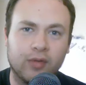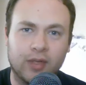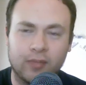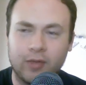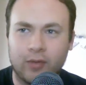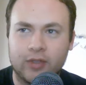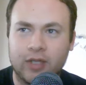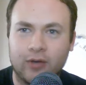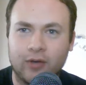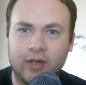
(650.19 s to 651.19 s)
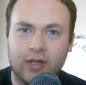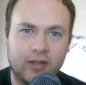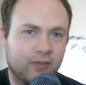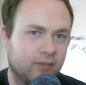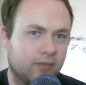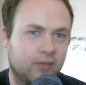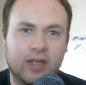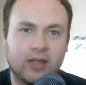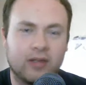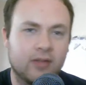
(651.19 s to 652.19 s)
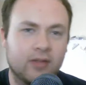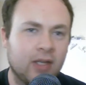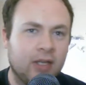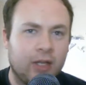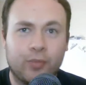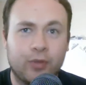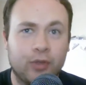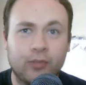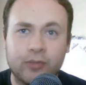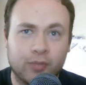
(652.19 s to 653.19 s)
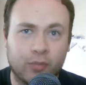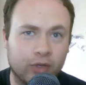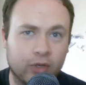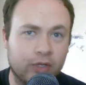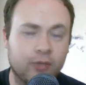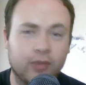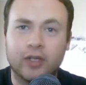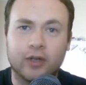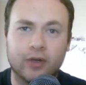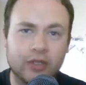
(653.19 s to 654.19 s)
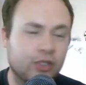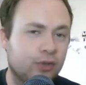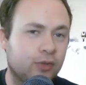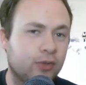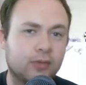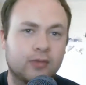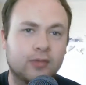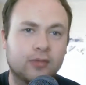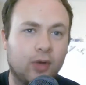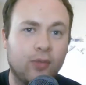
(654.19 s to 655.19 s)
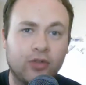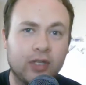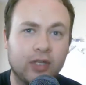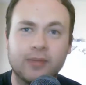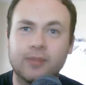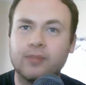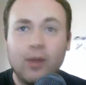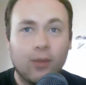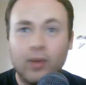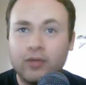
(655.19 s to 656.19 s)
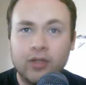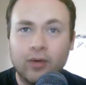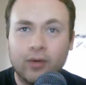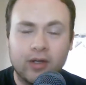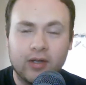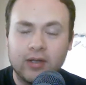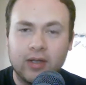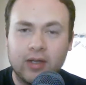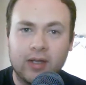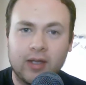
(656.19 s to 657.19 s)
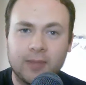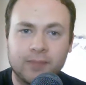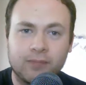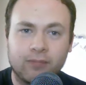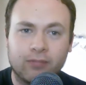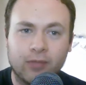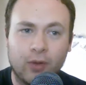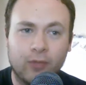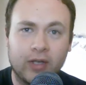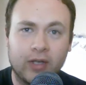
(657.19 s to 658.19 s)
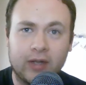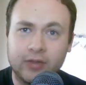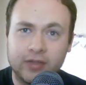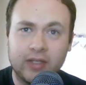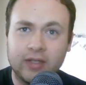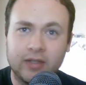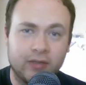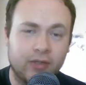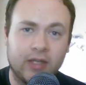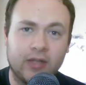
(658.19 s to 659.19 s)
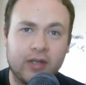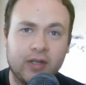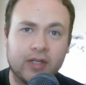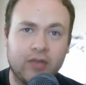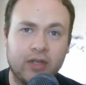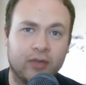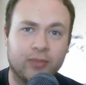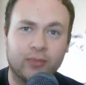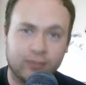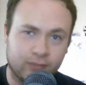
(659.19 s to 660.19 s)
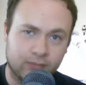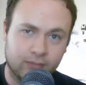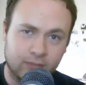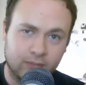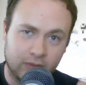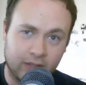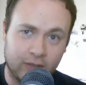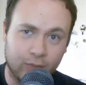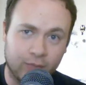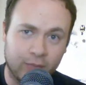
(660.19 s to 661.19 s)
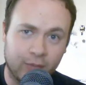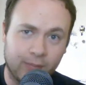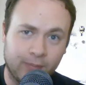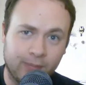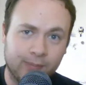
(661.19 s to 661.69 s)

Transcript: Let them know what's going on, and they can help you, support you, encourage you. Hopefully, whatever's going on. Um, hopefully, I'll see you in the next video. Stay cool, people.